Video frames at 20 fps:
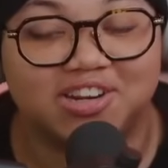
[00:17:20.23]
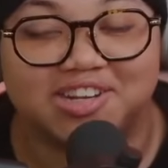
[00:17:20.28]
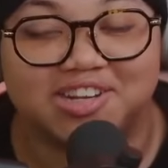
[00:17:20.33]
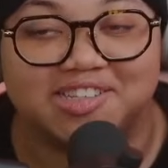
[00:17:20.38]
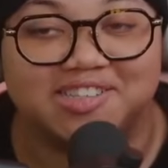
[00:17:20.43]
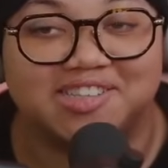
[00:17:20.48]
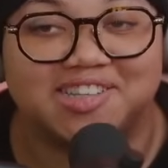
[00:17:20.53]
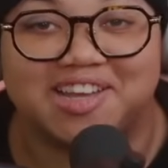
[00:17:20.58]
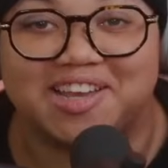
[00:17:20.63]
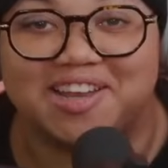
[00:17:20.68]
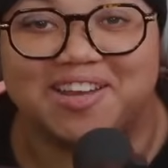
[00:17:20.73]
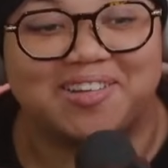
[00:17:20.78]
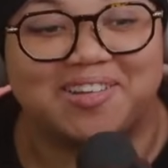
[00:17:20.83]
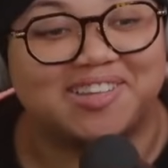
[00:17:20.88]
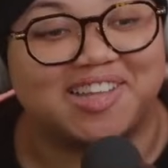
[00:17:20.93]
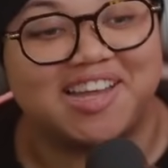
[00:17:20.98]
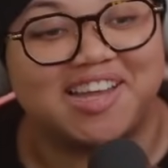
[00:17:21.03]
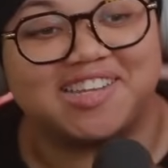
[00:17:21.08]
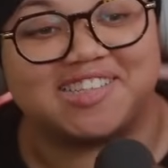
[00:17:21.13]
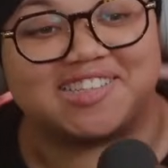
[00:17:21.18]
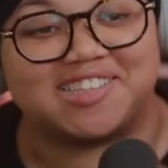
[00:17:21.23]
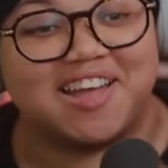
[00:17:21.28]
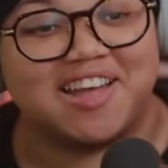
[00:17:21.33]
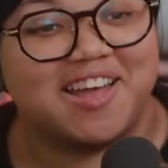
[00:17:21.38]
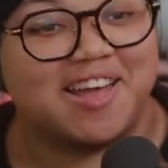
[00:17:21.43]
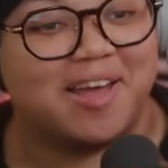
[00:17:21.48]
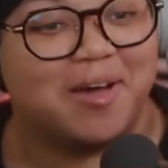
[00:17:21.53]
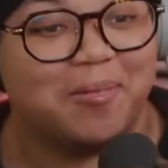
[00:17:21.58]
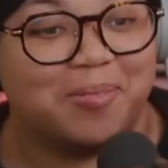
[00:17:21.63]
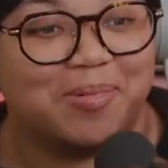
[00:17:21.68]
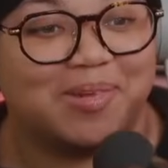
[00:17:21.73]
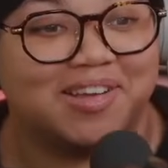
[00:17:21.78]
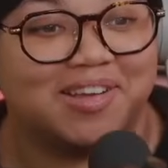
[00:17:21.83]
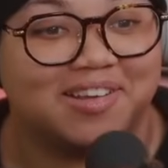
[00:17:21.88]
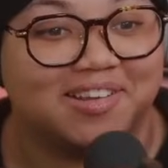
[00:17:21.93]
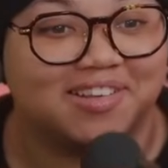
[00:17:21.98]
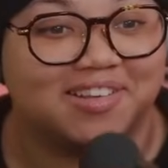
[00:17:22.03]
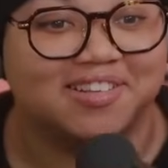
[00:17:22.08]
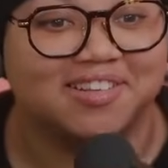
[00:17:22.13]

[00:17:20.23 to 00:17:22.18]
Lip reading: Cause like that is not helping.